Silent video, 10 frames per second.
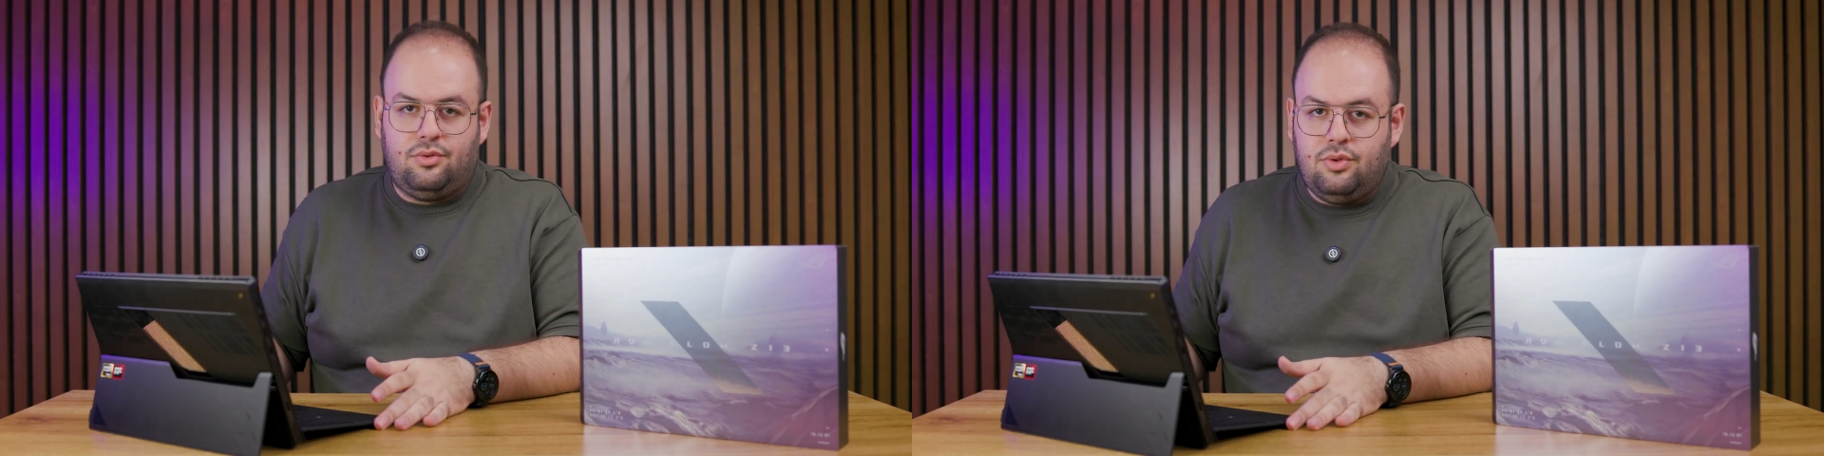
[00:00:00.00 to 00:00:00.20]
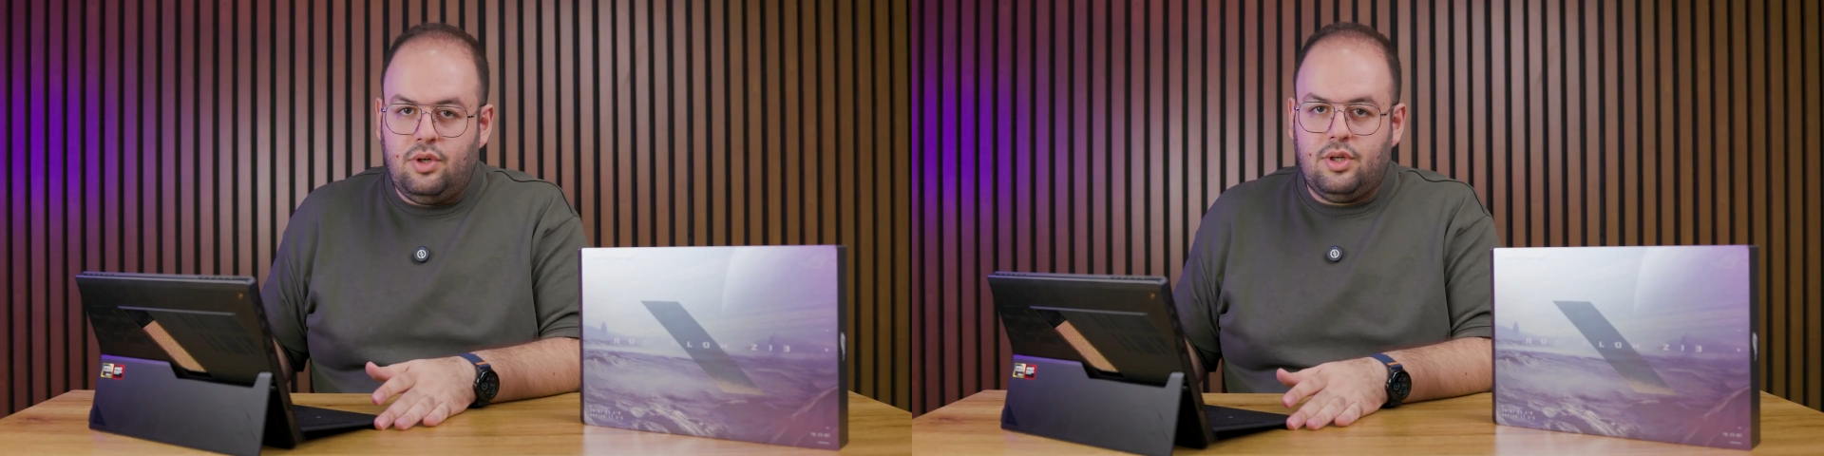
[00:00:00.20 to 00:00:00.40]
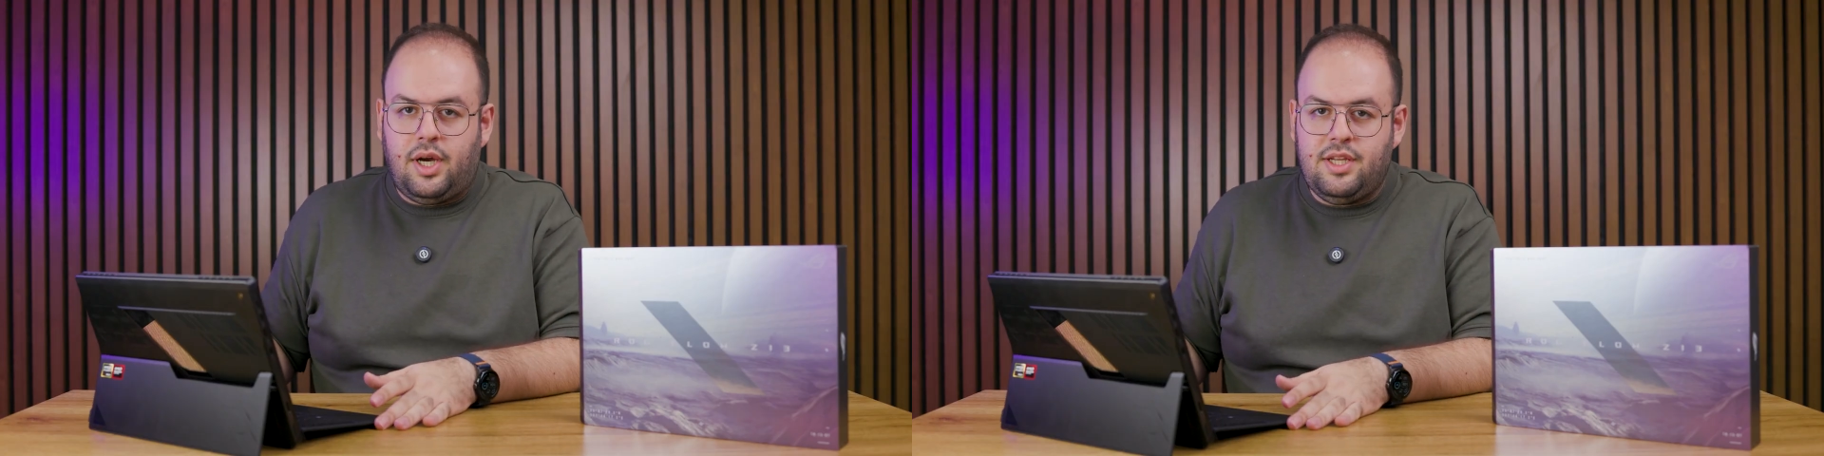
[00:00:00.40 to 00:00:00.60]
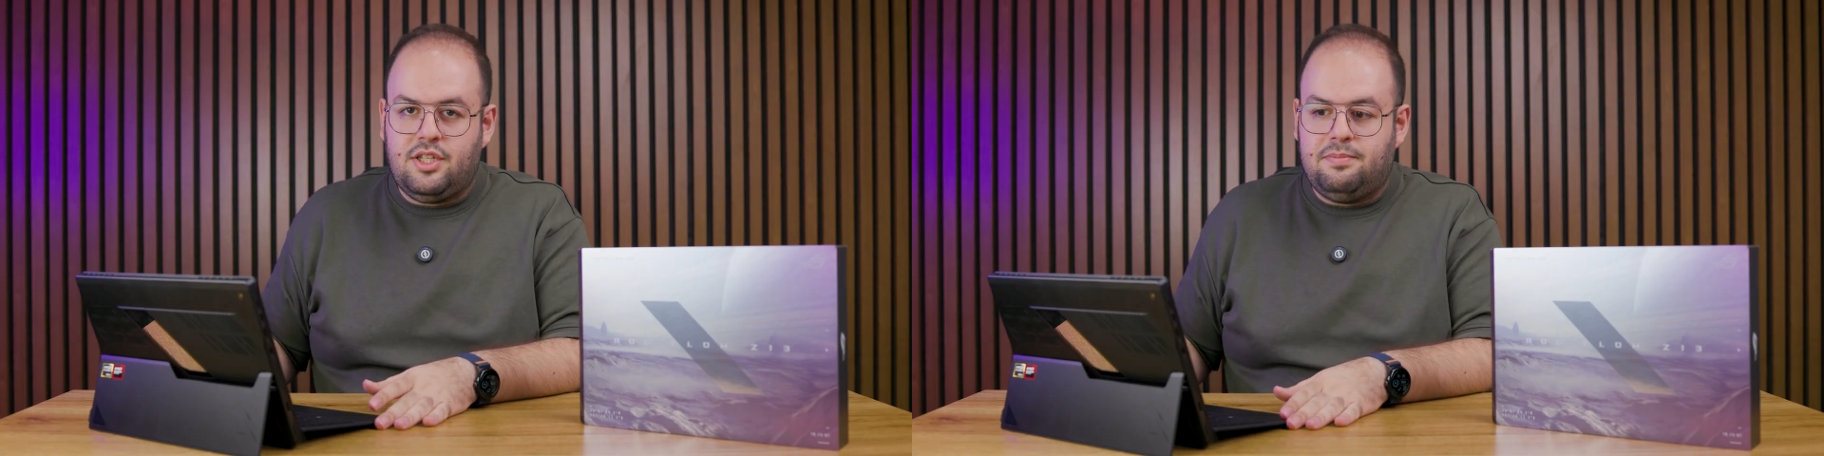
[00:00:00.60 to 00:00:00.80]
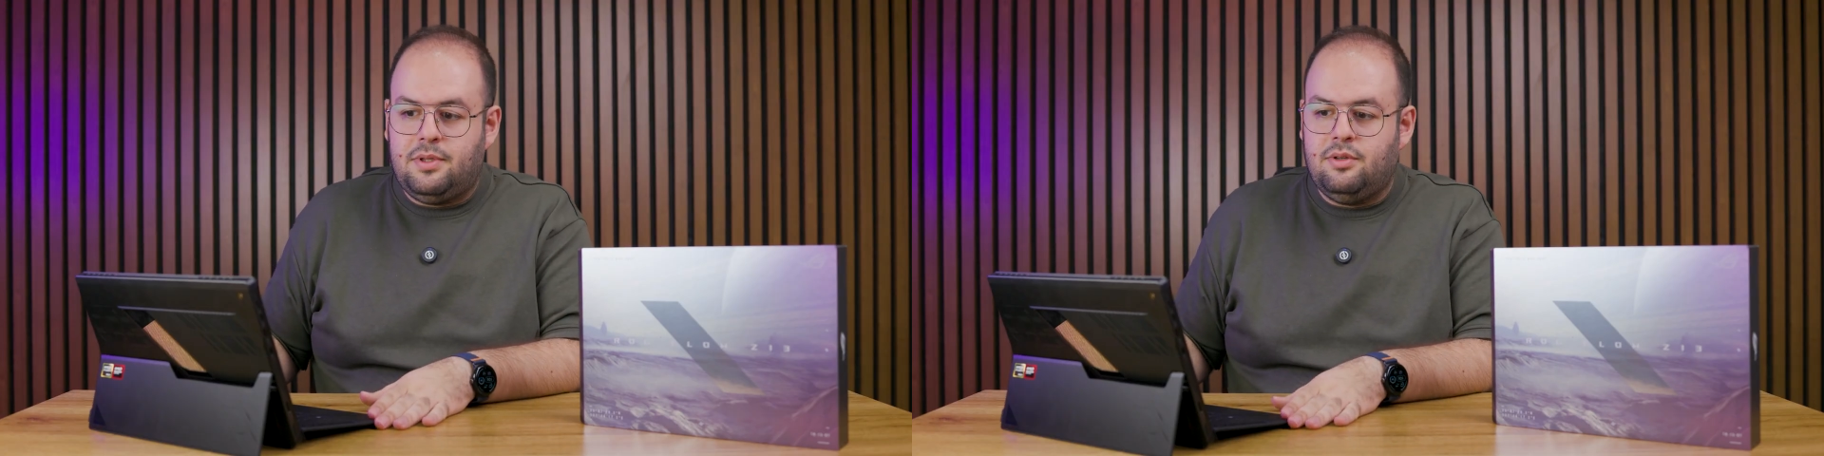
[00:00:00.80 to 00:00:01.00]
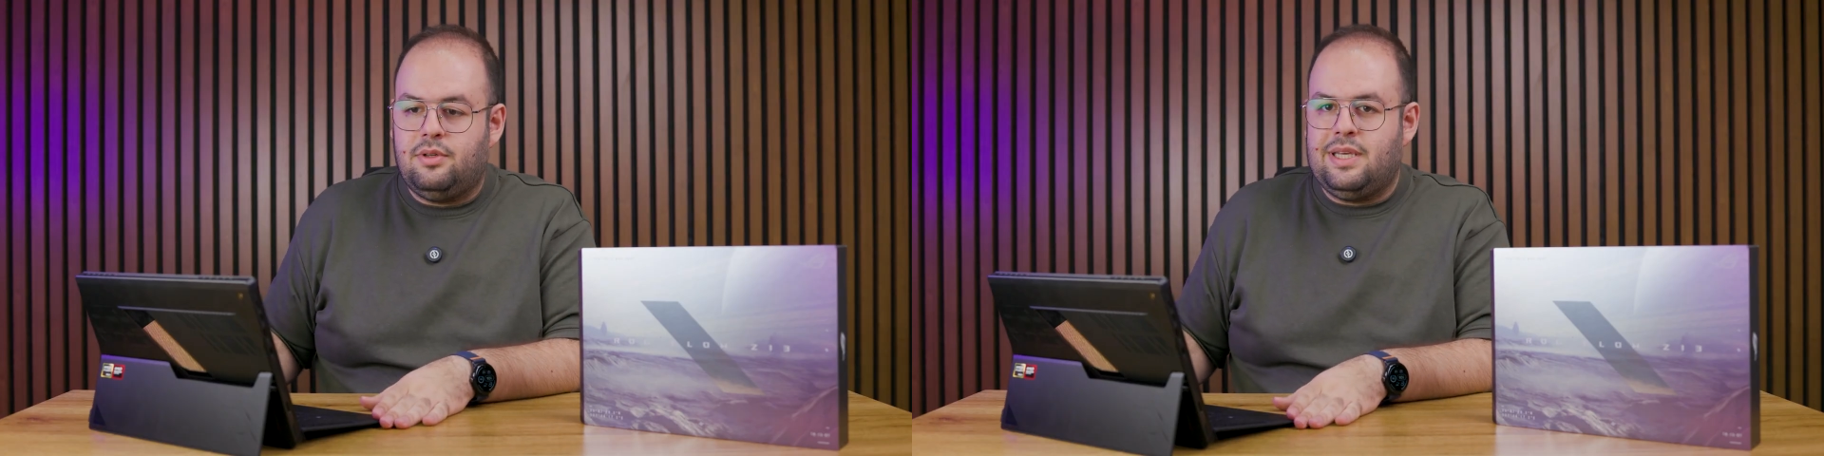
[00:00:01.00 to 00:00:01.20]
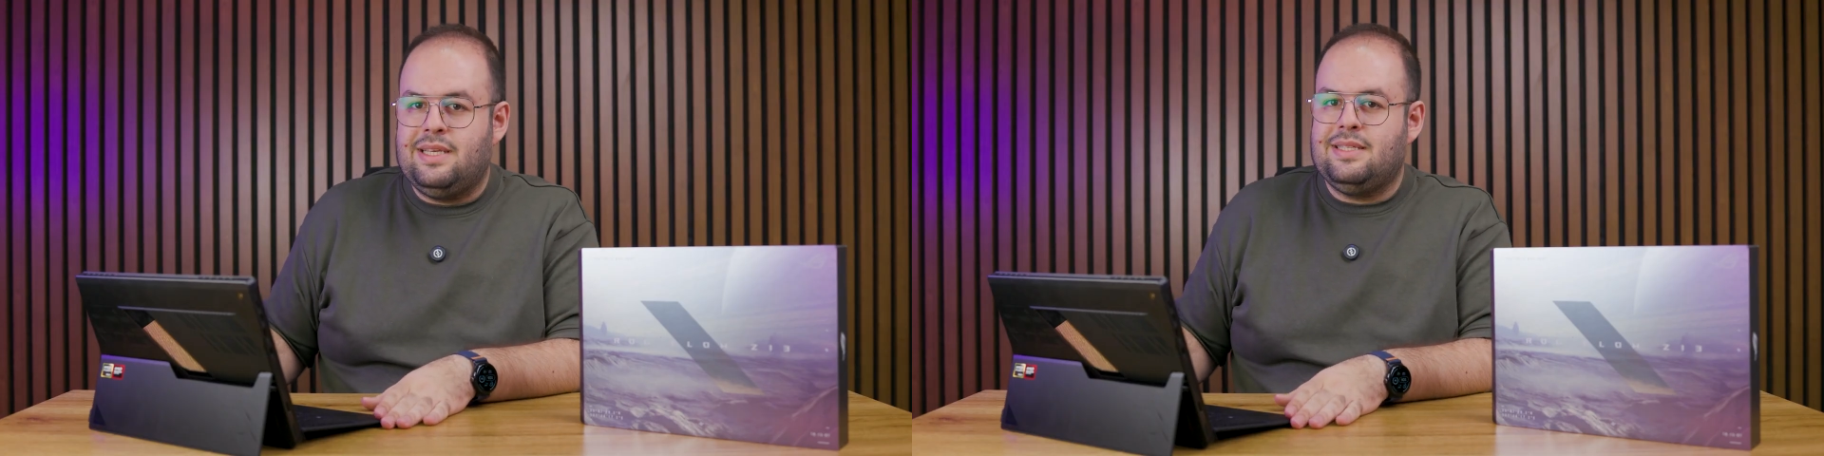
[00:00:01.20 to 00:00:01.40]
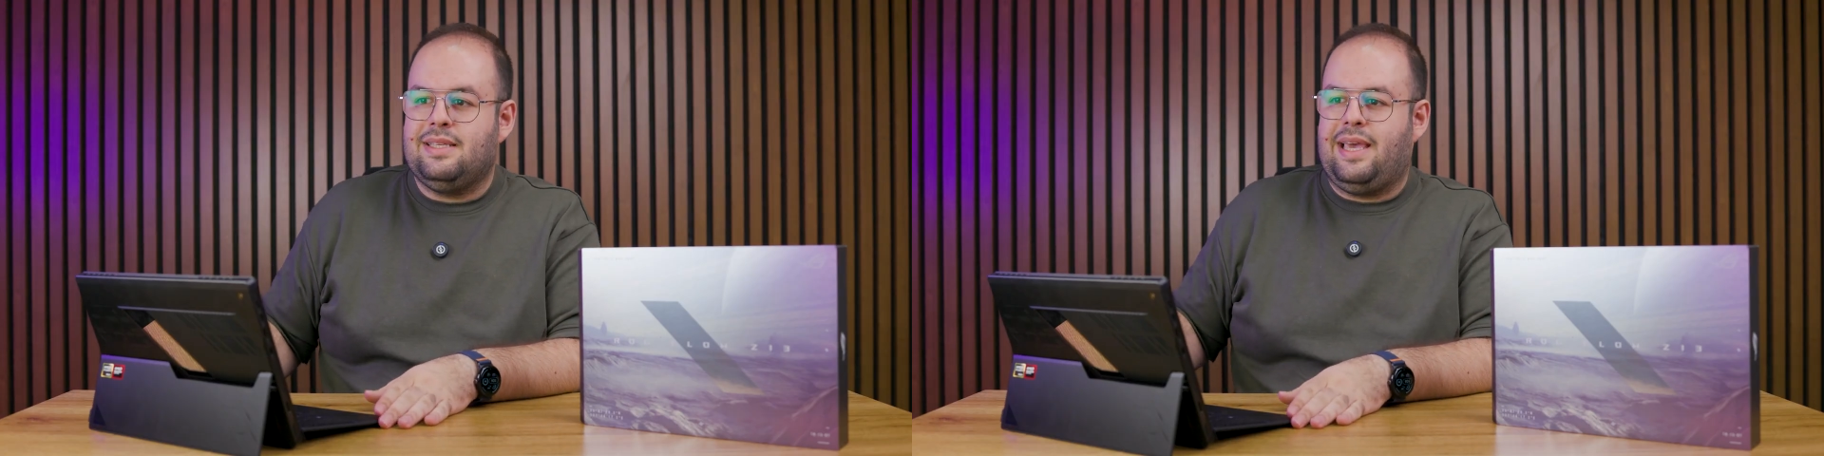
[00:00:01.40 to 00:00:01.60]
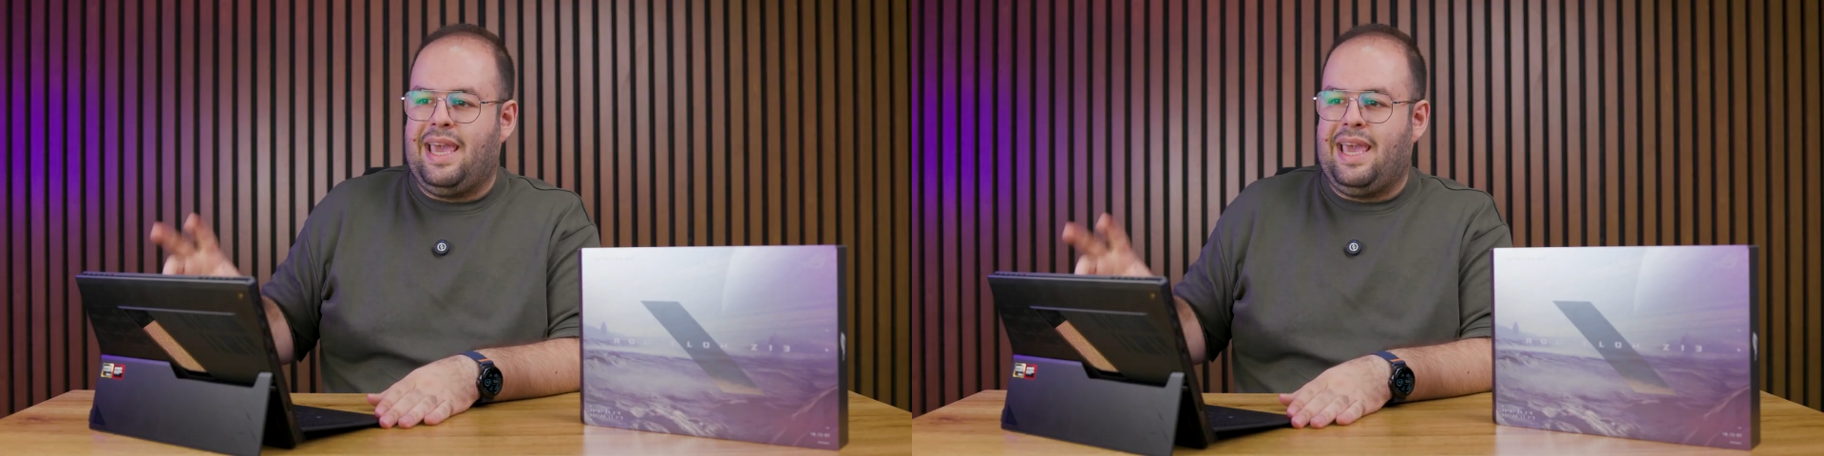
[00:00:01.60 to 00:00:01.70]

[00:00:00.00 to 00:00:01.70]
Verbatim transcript: to your iGPU is